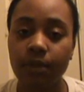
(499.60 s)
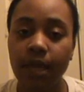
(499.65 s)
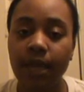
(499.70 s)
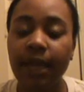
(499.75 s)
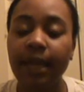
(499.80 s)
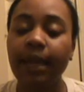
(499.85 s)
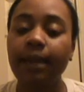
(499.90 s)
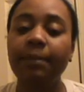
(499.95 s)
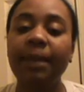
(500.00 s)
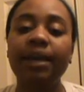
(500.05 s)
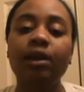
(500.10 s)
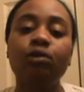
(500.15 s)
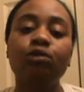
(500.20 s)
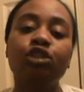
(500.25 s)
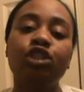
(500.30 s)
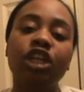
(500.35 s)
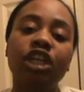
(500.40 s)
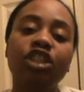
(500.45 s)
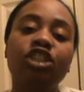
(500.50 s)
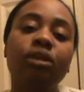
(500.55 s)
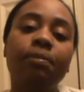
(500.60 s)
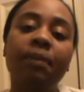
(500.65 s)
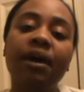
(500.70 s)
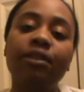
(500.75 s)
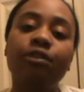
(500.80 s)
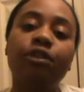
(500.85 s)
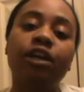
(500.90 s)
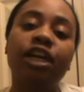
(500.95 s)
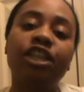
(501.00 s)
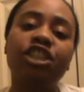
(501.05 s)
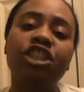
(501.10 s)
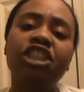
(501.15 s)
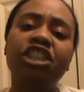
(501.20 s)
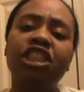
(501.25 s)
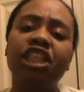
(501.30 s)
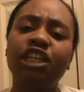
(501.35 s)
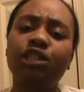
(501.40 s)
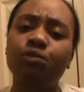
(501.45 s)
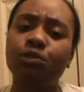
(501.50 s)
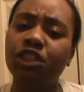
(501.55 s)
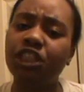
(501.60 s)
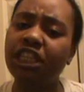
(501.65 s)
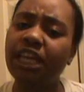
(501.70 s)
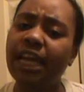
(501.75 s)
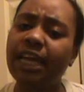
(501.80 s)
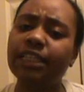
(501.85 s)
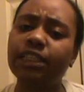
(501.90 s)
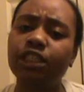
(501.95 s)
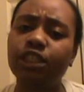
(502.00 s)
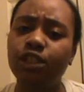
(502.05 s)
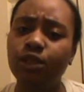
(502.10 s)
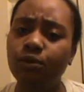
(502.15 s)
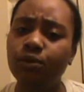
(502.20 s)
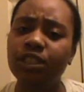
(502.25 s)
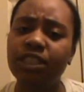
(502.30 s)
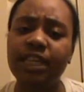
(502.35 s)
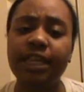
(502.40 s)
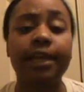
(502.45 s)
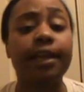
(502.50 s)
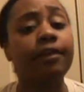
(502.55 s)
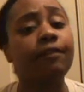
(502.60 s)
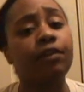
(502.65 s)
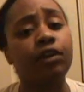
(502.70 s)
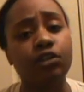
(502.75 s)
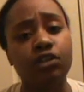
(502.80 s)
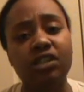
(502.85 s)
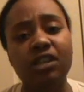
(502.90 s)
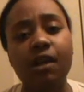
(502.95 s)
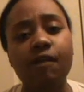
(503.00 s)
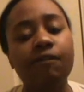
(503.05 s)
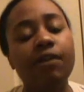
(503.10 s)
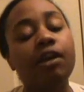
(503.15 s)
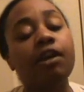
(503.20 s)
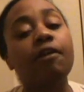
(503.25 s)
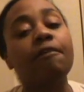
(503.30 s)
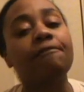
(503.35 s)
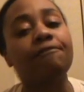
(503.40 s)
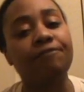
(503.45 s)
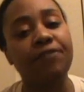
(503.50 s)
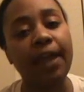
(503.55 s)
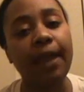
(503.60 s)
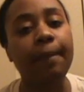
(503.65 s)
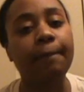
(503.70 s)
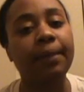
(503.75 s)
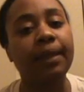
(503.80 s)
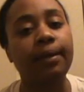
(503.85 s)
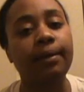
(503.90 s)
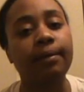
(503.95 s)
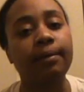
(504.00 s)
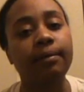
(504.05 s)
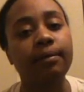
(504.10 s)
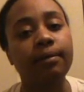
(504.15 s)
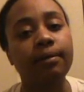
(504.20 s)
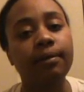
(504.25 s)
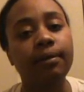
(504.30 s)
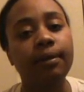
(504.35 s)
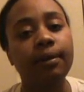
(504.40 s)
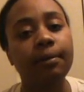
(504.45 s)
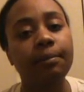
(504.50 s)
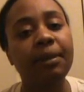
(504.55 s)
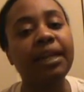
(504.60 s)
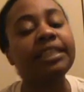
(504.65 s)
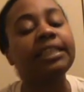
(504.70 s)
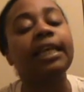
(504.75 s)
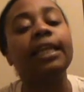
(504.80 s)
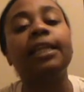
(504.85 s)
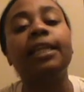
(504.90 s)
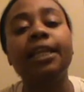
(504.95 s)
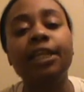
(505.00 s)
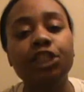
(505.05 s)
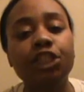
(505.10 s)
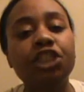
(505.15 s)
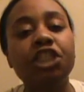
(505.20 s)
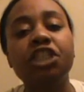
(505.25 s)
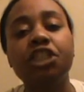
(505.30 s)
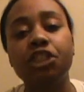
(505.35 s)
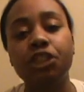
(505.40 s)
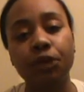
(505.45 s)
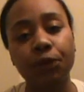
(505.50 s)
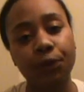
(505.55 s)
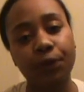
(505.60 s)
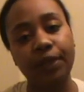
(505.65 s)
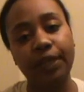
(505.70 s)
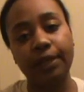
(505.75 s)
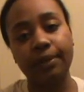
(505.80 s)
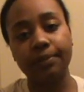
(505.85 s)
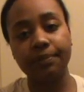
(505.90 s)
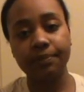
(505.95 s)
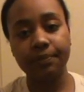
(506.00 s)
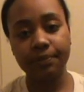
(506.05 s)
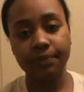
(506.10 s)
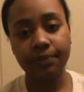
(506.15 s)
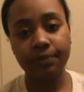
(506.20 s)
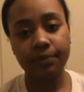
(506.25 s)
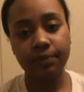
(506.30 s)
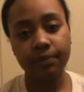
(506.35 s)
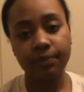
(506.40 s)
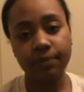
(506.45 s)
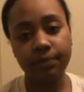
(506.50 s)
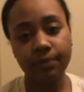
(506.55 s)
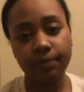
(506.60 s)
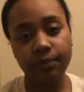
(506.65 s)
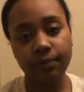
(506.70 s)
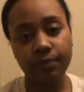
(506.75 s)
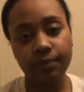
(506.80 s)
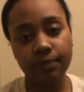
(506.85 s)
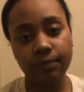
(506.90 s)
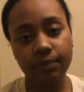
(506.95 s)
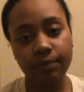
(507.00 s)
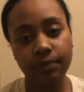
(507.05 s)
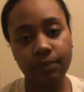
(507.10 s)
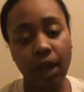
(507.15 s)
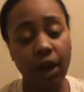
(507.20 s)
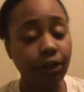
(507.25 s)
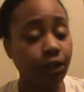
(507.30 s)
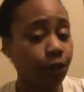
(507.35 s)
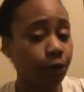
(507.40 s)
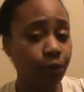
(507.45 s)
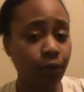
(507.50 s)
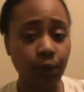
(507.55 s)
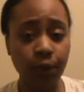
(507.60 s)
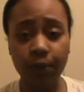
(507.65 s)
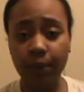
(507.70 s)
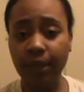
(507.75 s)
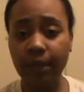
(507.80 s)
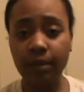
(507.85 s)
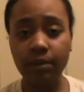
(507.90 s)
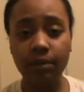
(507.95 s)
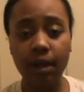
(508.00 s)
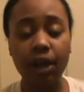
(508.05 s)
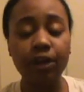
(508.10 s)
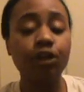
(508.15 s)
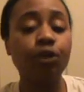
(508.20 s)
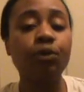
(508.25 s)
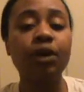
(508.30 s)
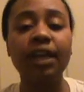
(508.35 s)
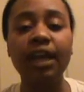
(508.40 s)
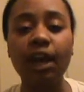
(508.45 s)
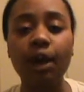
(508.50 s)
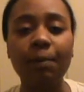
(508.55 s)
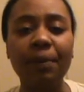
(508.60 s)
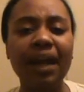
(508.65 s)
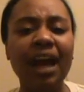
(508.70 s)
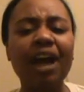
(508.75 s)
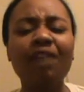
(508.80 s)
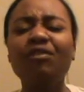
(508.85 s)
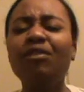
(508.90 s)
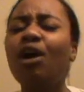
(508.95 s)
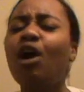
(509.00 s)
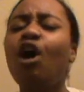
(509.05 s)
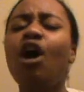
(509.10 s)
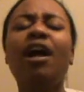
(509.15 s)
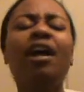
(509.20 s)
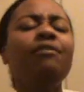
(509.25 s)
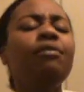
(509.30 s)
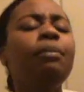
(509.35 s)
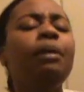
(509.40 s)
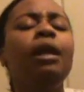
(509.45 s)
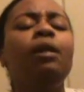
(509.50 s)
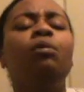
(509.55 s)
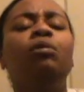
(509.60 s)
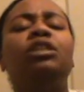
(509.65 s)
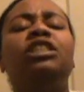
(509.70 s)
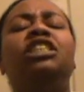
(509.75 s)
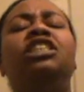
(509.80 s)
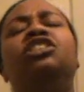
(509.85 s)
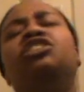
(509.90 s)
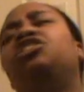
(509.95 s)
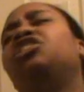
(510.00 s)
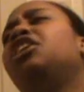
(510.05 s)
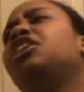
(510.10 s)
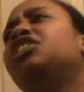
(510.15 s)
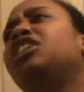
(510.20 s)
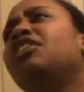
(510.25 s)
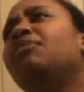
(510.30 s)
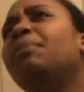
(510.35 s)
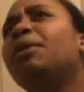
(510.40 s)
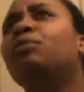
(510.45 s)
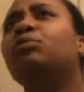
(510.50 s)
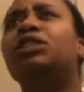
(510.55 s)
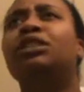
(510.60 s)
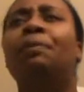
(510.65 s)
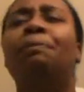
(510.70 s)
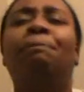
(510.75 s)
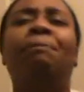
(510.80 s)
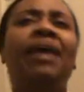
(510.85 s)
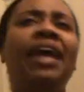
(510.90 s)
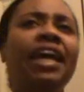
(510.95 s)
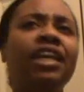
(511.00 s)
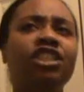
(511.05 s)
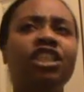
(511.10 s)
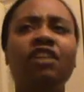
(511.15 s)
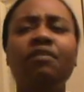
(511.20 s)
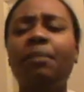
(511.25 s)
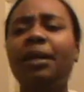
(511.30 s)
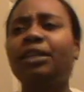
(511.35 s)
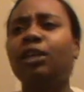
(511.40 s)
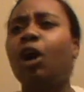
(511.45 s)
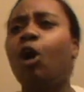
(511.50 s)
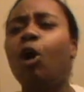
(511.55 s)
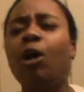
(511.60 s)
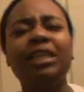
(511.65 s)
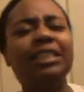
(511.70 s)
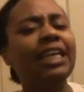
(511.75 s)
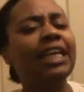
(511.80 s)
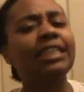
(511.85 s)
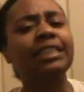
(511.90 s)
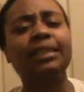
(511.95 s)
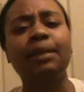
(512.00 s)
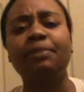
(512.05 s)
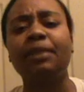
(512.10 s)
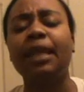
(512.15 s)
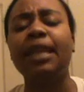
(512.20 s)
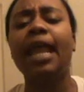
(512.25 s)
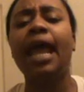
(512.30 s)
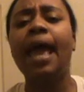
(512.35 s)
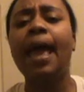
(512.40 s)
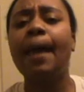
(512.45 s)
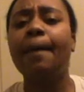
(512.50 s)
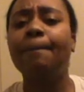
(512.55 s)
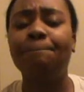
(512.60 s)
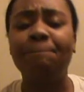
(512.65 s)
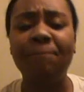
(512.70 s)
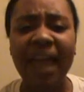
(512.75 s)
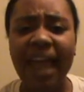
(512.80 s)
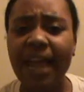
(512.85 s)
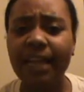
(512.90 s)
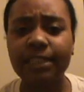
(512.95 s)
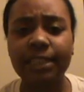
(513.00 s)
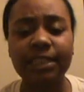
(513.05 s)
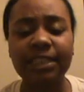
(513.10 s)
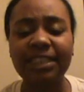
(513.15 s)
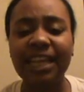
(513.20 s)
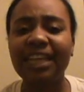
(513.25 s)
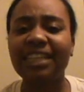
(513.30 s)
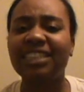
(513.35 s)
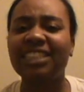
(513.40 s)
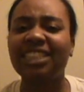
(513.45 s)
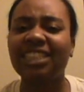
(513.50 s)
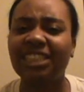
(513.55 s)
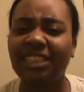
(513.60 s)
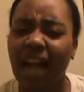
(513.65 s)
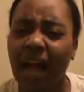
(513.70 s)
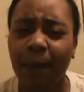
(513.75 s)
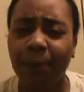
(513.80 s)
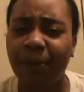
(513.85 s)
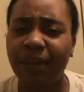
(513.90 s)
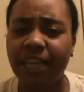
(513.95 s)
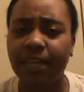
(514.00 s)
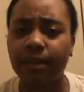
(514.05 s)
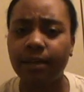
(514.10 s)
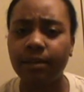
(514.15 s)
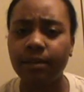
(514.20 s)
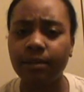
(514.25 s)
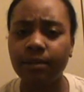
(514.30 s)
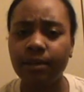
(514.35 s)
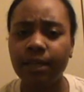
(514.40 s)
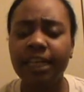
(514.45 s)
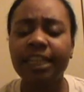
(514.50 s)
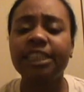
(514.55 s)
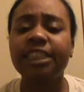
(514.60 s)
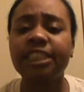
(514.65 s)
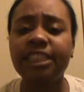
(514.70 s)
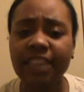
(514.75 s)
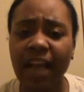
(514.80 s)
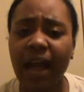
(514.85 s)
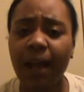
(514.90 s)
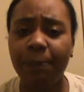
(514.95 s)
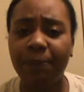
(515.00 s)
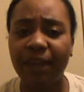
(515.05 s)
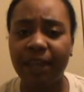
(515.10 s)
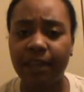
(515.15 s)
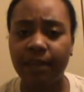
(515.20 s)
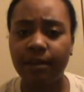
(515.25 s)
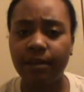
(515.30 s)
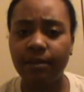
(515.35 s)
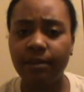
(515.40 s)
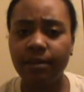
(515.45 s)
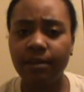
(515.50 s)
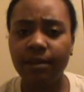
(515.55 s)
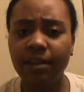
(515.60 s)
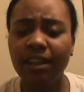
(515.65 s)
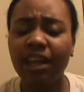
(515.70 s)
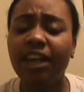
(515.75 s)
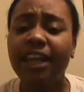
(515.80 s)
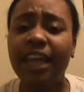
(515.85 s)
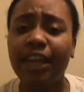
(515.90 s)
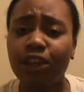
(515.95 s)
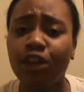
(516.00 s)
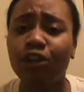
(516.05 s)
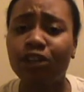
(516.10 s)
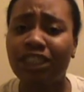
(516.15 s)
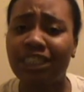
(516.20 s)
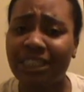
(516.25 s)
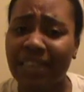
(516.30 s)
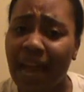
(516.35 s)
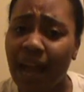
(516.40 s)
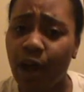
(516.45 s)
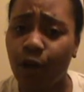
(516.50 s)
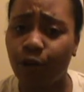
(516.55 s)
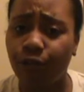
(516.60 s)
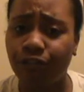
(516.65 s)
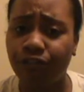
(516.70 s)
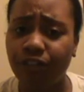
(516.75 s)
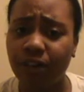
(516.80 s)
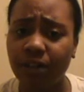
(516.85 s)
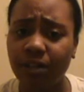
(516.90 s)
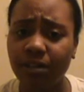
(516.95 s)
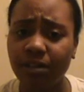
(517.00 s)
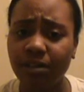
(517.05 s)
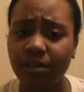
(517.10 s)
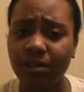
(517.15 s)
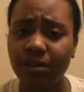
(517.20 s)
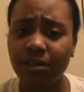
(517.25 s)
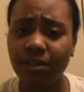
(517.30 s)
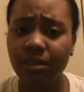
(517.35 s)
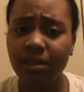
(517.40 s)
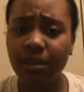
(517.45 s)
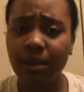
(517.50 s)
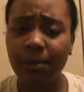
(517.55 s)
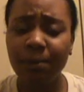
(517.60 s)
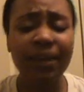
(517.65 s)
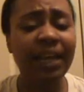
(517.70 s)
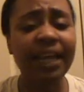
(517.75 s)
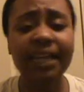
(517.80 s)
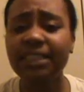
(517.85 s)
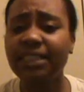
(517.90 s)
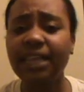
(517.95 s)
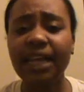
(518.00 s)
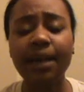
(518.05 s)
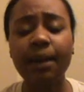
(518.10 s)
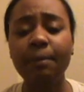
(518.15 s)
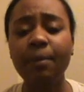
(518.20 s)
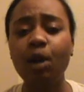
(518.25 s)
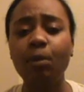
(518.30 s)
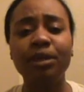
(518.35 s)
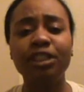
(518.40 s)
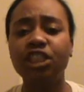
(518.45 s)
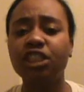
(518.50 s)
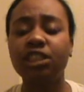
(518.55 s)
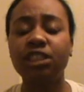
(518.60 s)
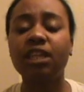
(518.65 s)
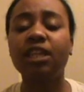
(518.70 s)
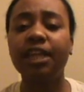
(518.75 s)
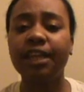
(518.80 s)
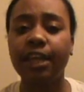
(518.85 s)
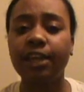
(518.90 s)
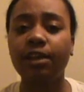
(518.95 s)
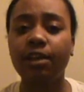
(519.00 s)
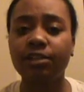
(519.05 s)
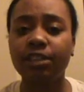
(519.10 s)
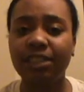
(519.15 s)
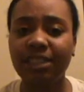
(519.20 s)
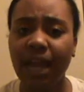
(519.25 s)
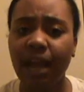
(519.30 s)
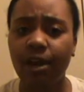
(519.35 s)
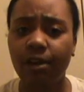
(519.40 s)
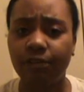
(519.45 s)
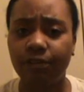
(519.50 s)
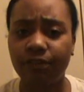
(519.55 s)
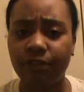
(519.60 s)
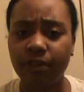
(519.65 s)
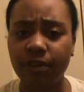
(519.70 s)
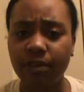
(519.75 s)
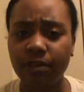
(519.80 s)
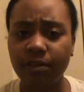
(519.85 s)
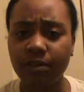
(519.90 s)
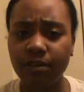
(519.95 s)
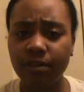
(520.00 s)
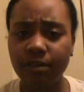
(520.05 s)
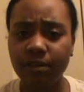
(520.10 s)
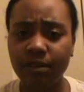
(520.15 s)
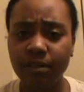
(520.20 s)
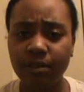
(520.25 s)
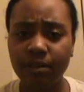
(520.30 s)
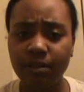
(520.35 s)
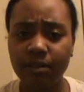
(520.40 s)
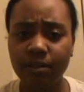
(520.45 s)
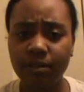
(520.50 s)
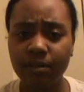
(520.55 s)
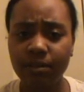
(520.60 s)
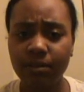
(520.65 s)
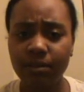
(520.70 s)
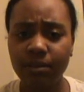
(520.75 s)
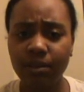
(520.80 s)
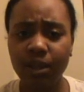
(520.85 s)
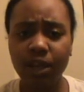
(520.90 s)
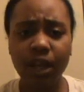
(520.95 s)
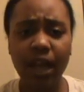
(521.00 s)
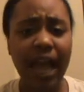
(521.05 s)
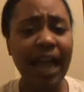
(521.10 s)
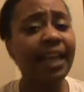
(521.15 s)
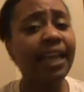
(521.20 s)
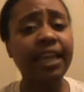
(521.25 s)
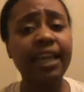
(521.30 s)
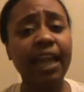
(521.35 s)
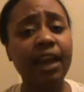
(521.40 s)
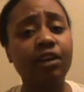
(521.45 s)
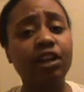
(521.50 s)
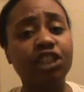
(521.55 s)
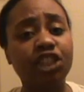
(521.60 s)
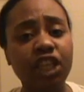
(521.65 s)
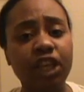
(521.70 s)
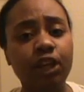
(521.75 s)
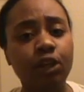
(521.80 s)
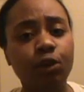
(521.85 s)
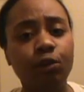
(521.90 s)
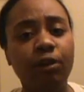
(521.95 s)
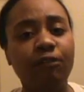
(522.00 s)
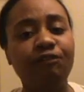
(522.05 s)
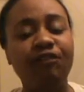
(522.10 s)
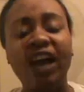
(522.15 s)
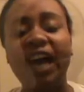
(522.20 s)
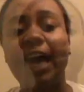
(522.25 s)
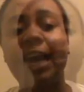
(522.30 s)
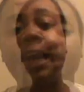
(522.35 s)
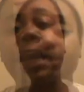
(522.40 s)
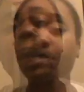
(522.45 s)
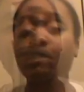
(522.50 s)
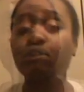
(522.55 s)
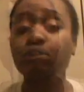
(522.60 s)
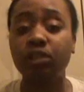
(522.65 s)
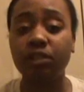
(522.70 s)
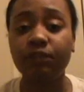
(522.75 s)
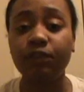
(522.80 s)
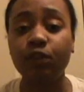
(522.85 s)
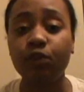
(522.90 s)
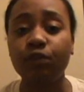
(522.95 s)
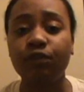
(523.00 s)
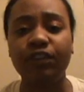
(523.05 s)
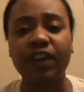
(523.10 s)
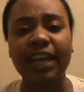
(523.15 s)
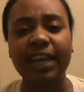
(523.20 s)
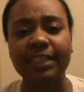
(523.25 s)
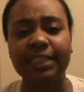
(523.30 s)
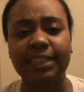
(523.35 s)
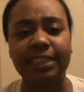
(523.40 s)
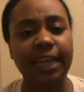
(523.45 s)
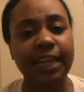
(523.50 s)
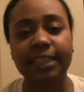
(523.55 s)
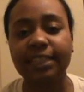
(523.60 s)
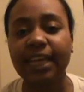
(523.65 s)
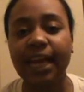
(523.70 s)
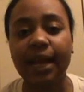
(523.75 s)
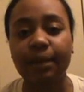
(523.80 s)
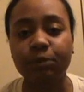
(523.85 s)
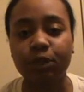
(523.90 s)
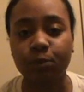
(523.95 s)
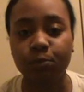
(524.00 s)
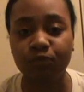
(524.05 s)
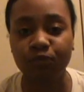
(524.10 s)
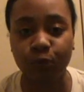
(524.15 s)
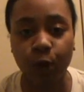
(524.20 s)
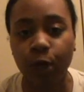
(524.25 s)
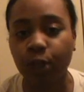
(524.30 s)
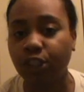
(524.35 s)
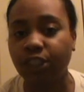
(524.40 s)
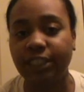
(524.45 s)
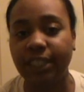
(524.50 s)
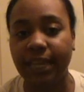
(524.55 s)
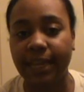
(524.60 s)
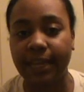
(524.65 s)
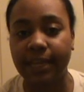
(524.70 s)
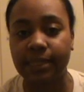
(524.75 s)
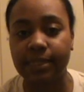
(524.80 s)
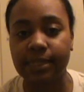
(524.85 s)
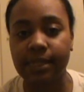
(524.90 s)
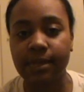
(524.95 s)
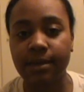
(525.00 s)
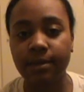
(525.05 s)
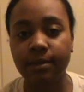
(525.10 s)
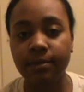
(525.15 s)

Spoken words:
And I'm not going to judge your mother because she does what she has to do to take care of herself and her family. Because at least she's doing it. Are you doing it? Are you going to help it? Everybody wants to judge. Everybody wants to bash. Everybody always has something bad to say. Stop it. Stop it. Look at yourself. Please take a moment just to look at yourself. I can guarantee you will find, most of you will find 10 times worse things